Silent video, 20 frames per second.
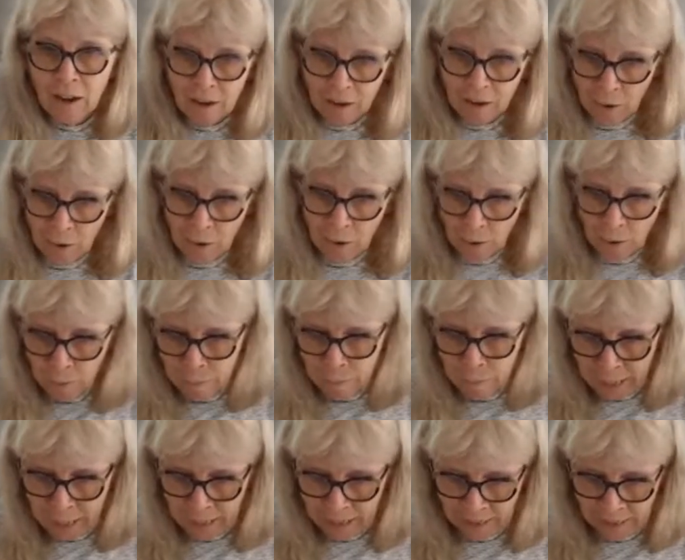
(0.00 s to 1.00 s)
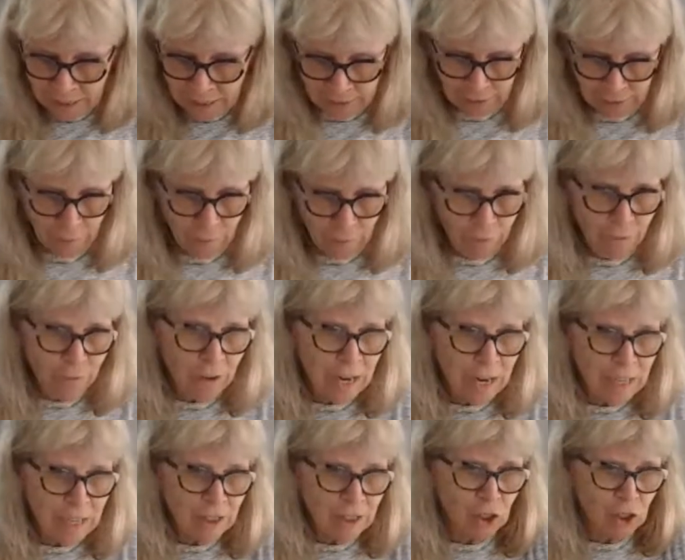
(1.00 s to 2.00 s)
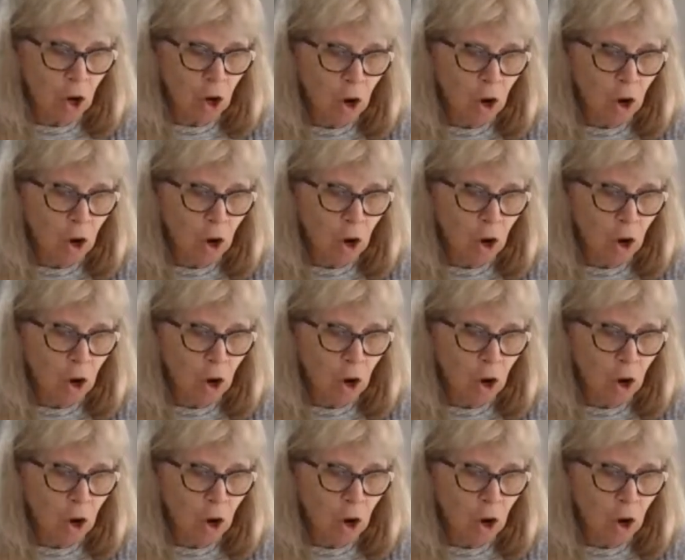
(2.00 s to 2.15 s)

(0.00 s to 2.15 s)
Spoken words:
Homemade fresh